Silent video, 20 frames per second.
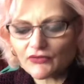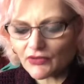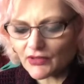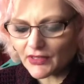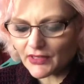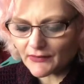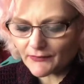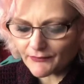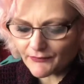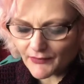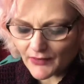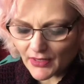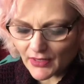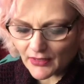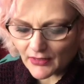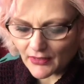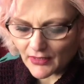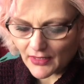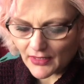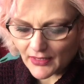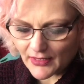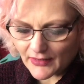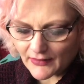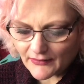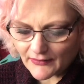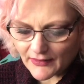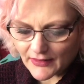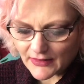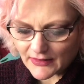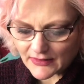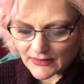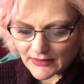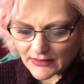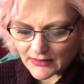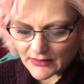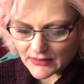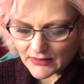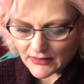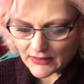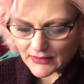treat. And this
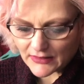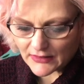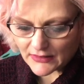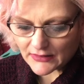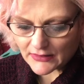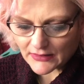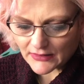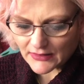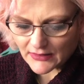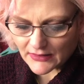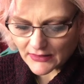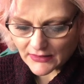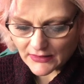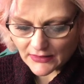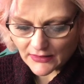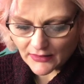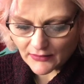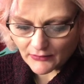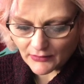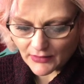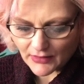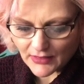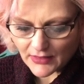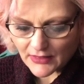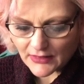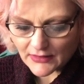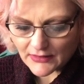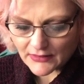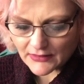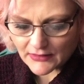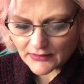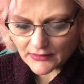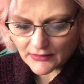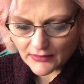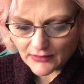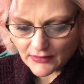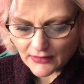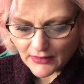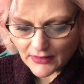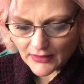is, let's see what it is.
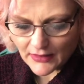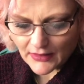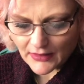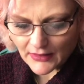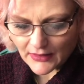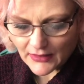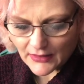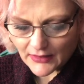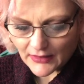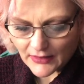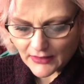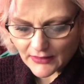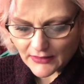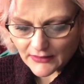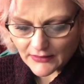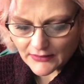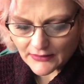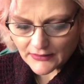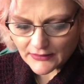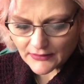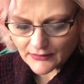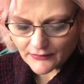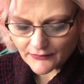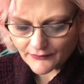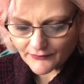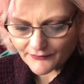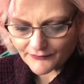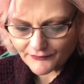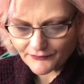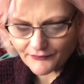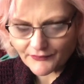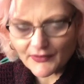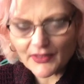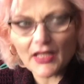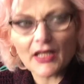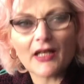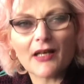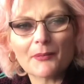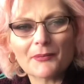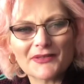It is
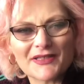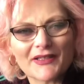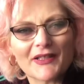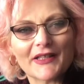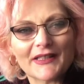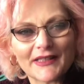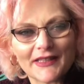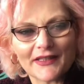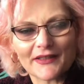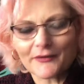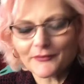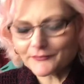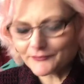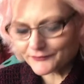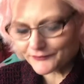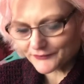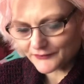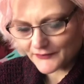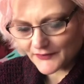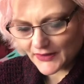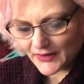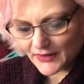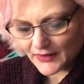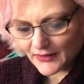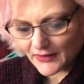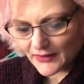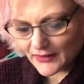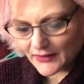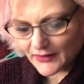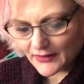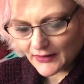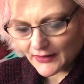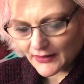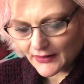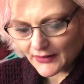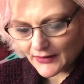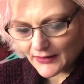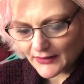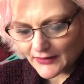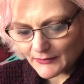upside down.
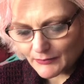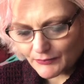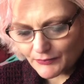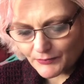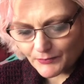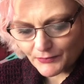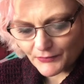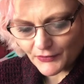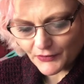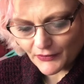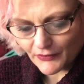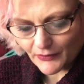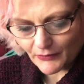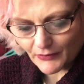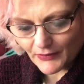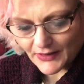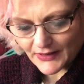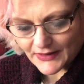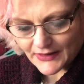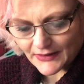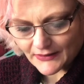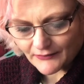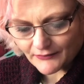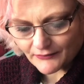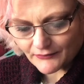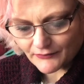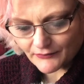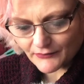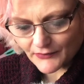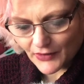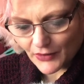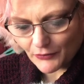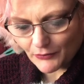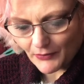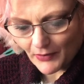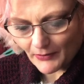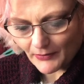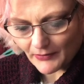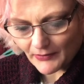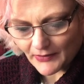It is, Dora, what is it? Help
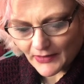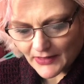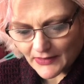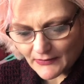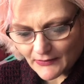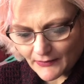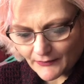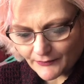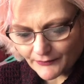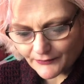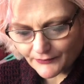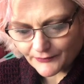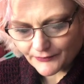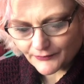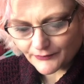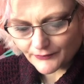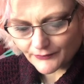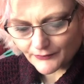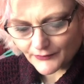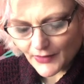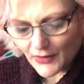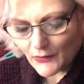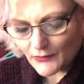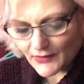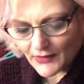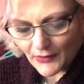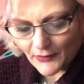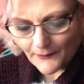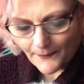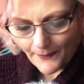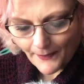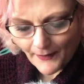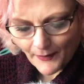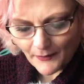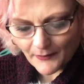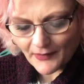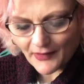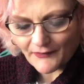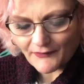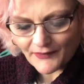Mummy with this one. Oh no,
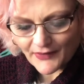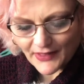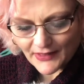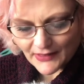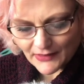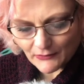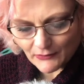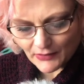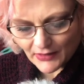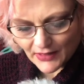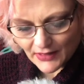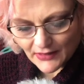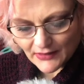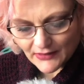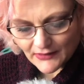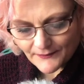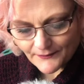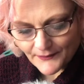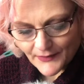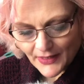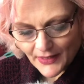we have found out what it is.